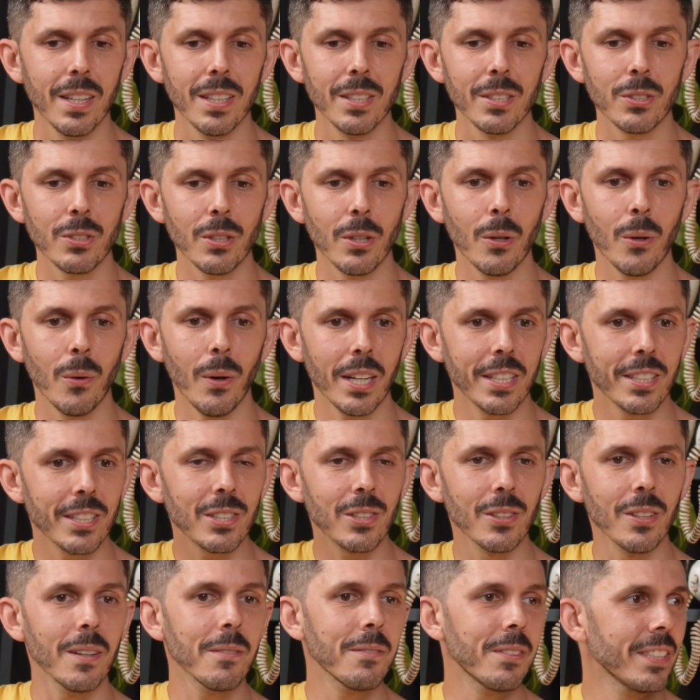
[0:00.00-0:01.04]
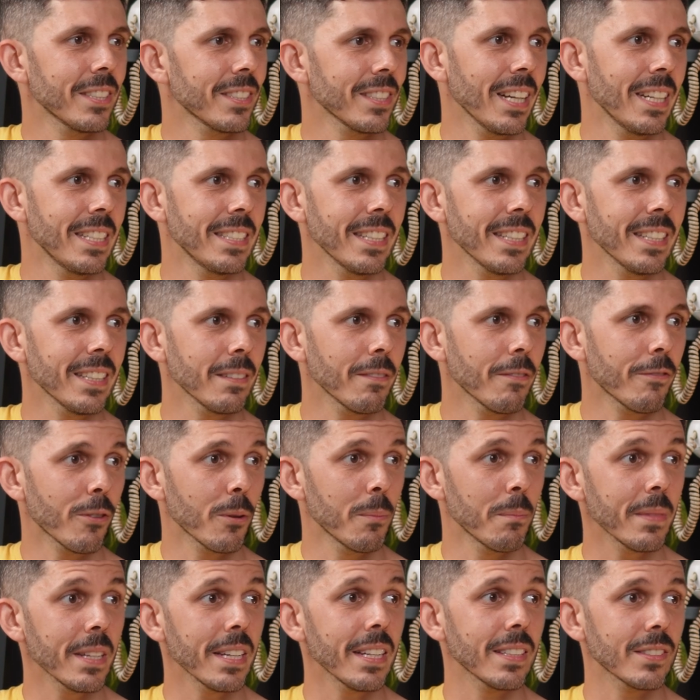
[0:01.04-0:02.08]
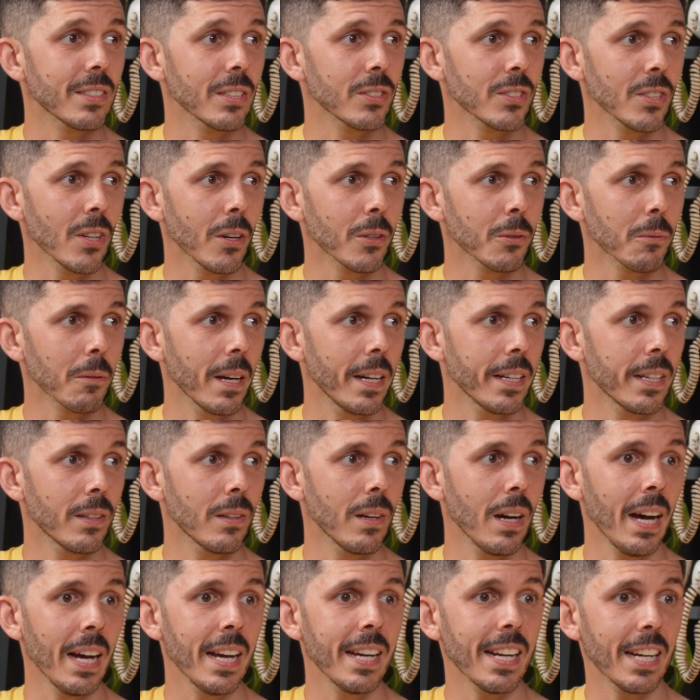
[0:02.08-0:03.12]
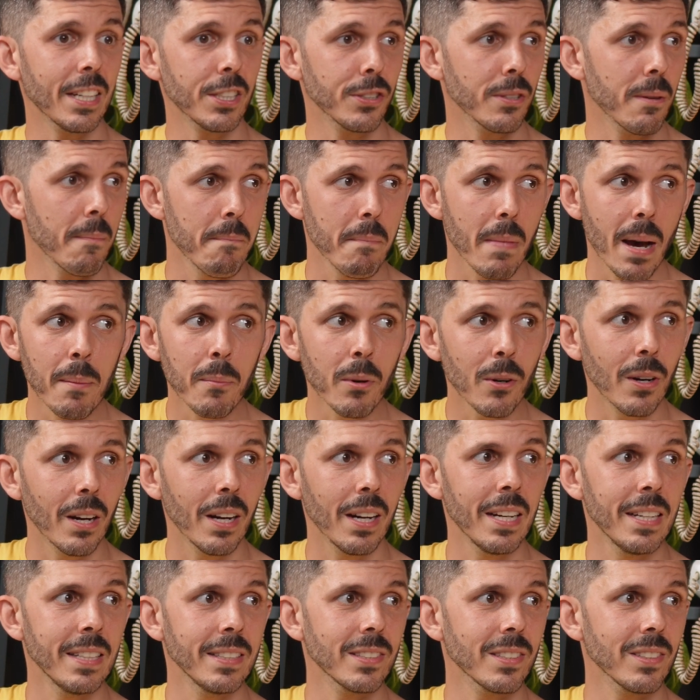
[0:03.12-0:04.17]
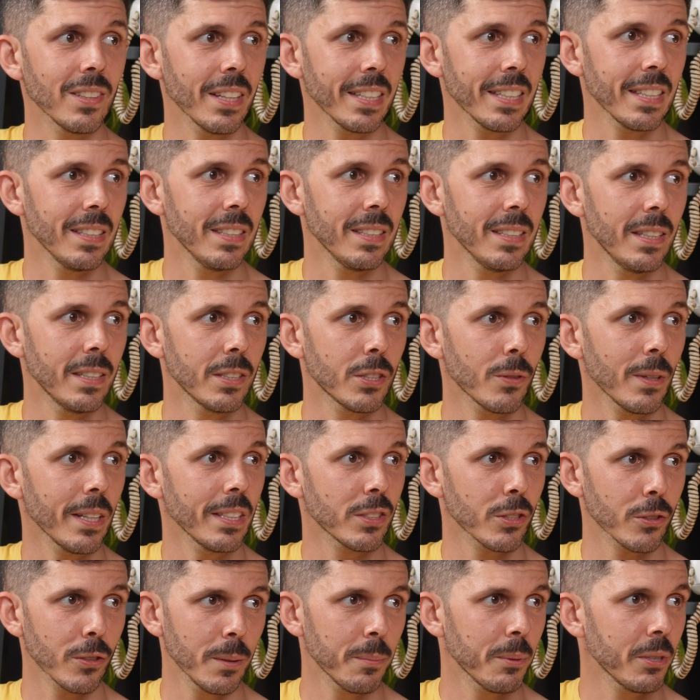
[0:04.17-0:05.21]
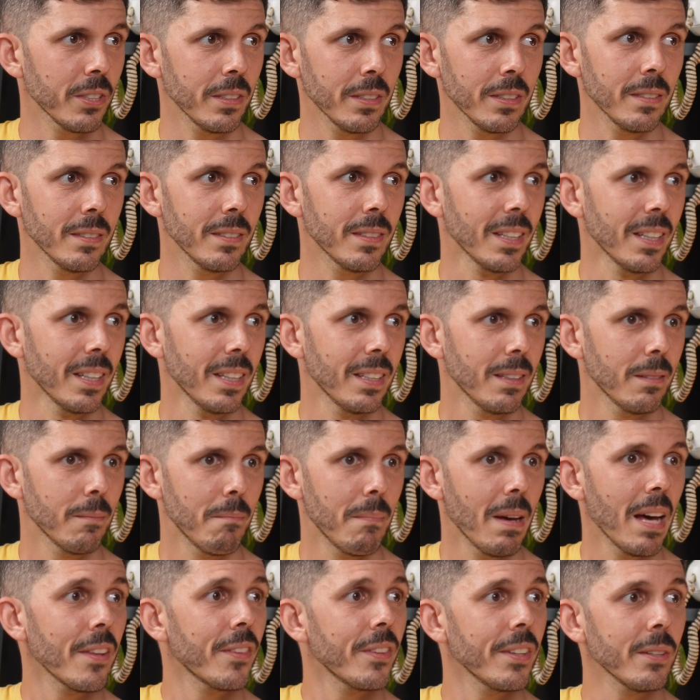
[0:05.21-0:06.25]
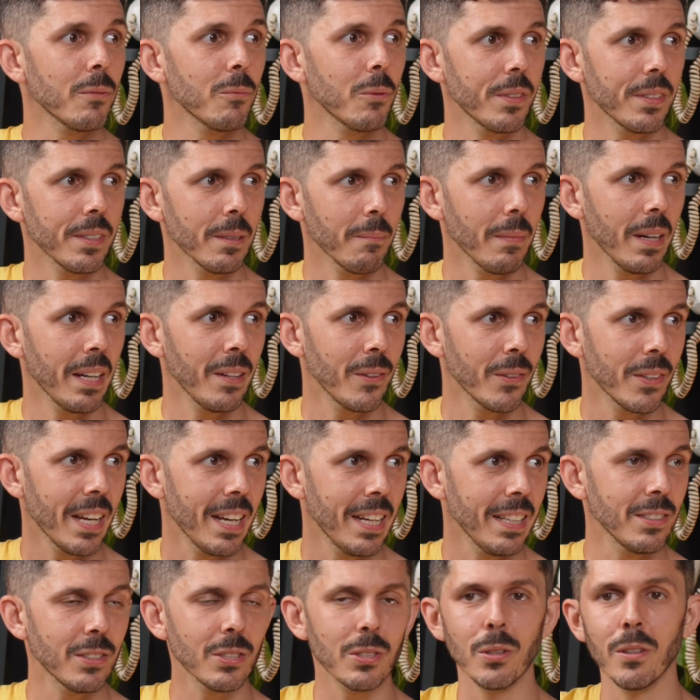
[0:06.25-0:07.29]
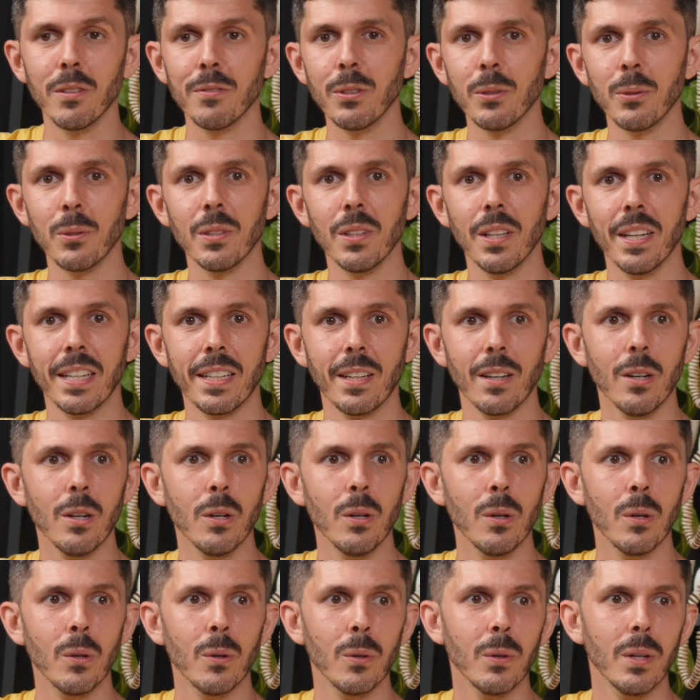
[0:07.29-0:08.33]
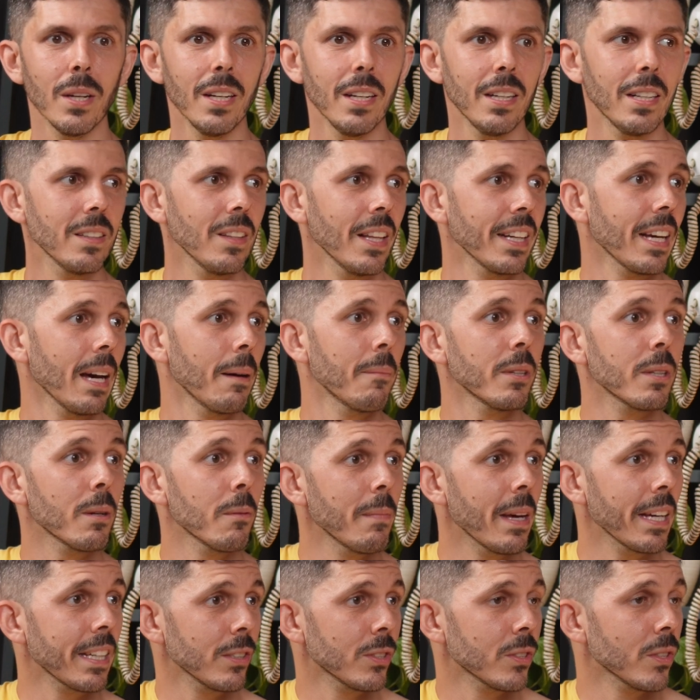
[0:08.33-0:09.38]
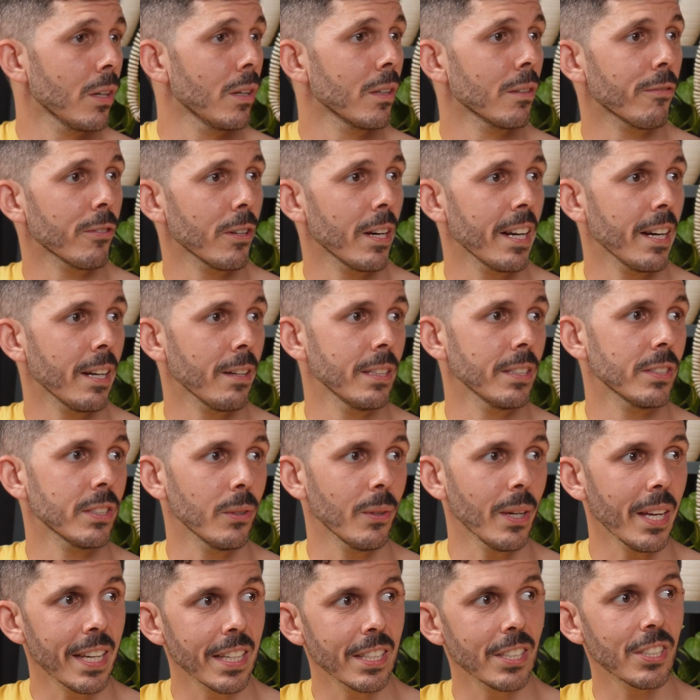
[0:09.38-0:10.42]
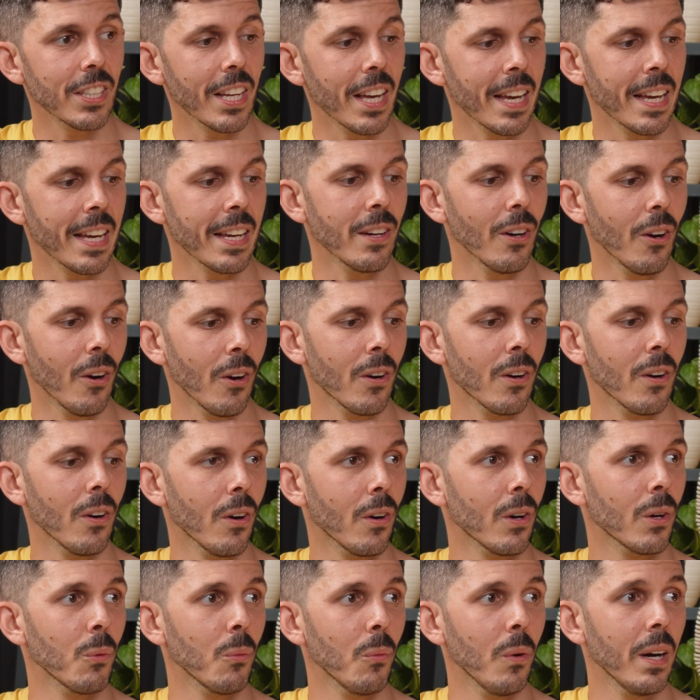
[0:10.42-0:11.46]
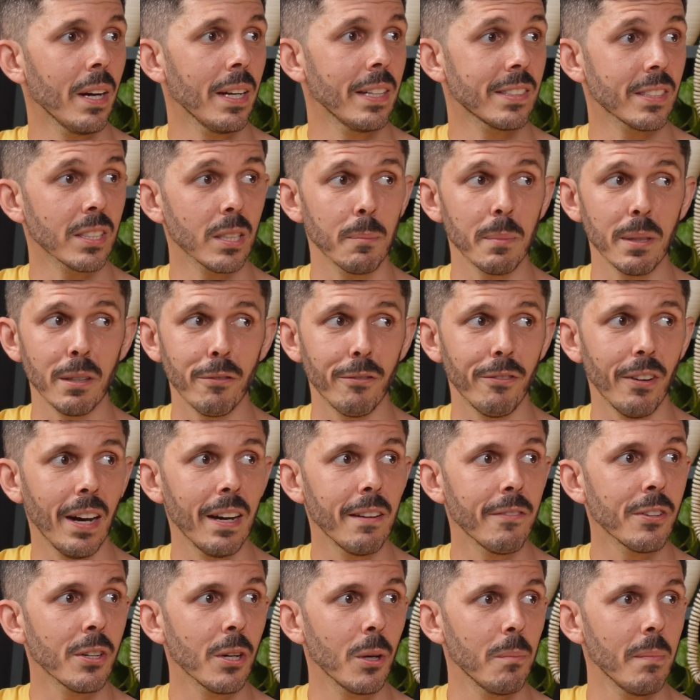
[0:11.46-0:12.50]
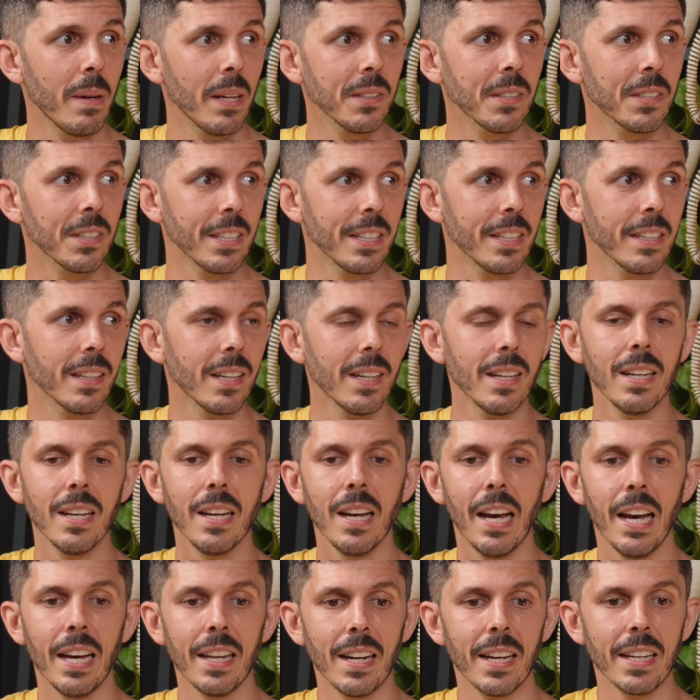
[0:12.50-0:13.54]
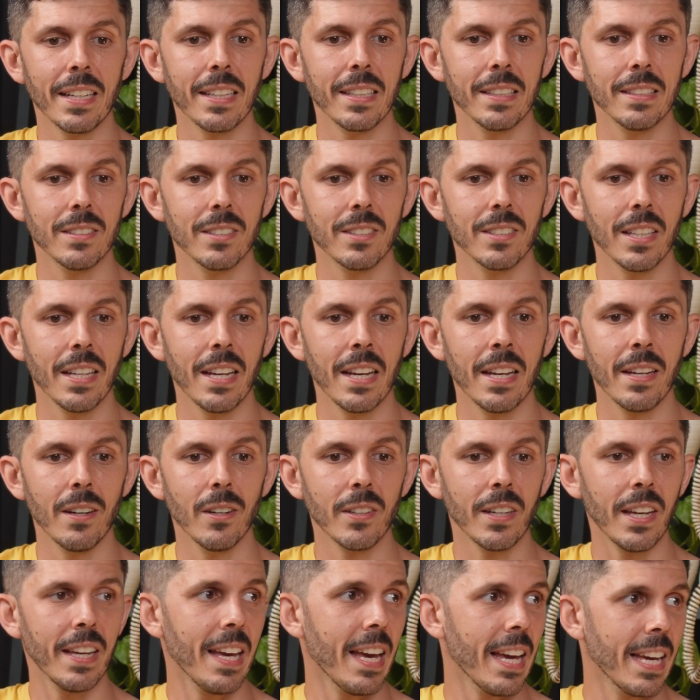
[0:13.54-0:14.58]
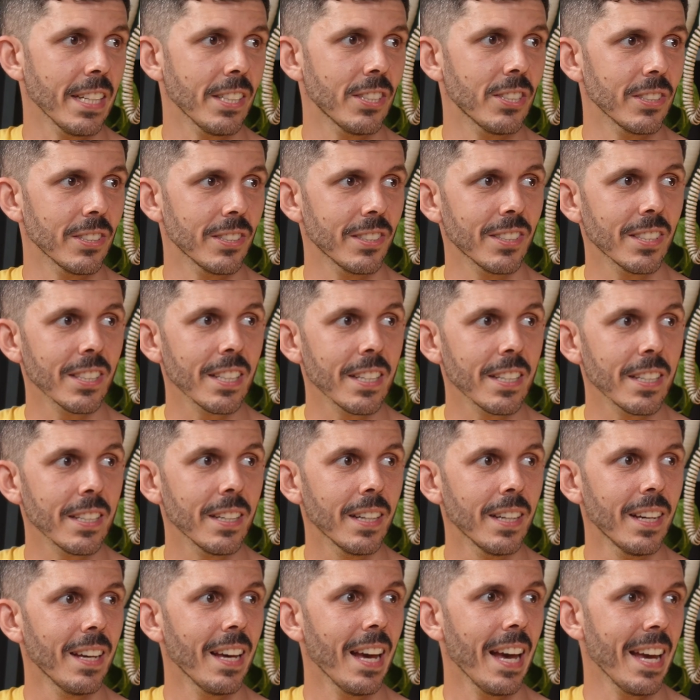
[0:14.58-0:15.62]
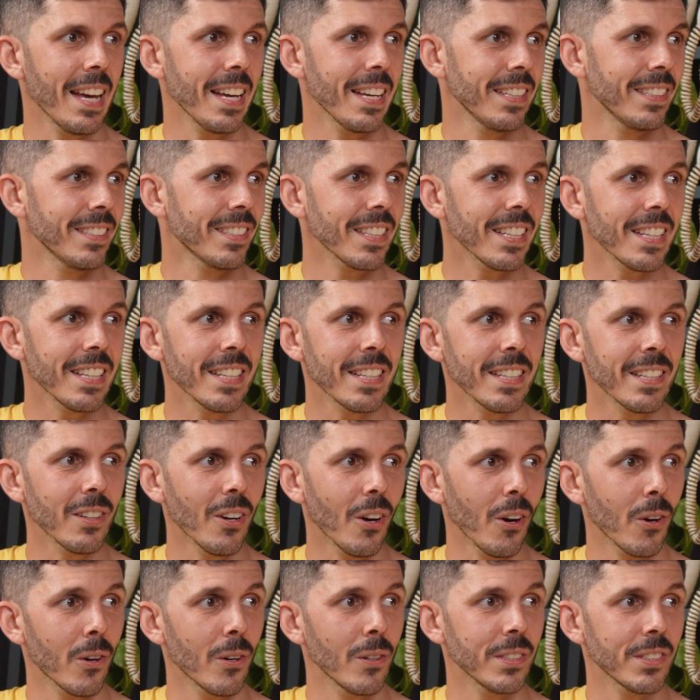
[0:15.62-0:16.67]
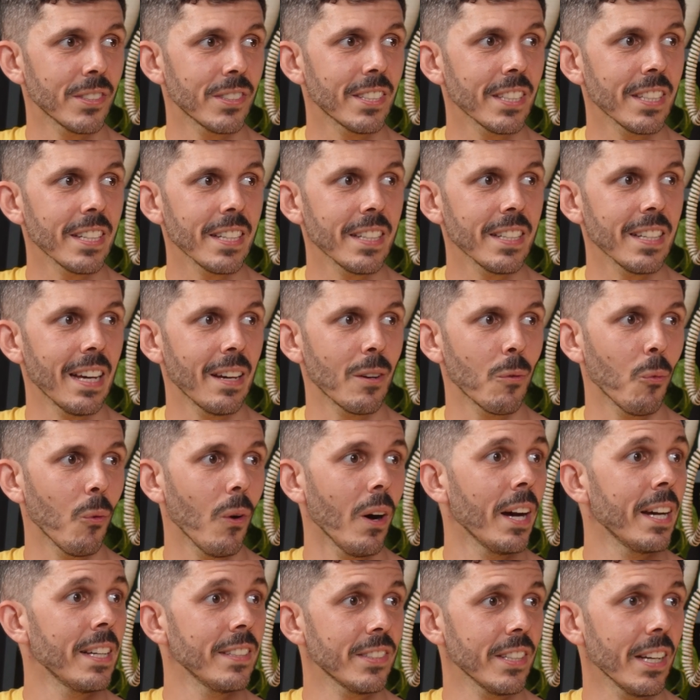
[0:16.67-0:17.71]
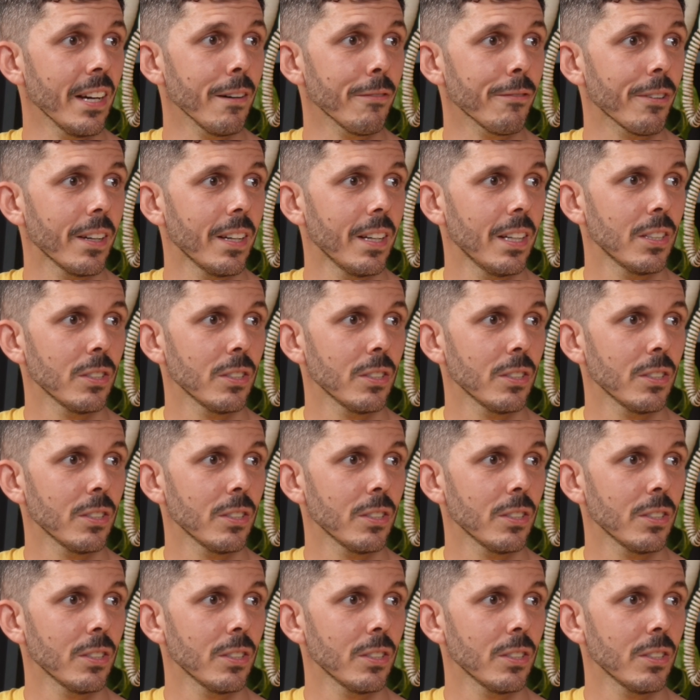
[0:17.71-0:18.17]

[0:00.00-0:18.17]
So I just love this idea. For me as a songwriter, I had actually memorized like a transcription method within my own head. So if you were like, oh, like I'm gonna make a song for Harry, so Harry, it's gonna be a 5-note melody, and I can say, okay, H is C, A is E, R is D, and Y is F.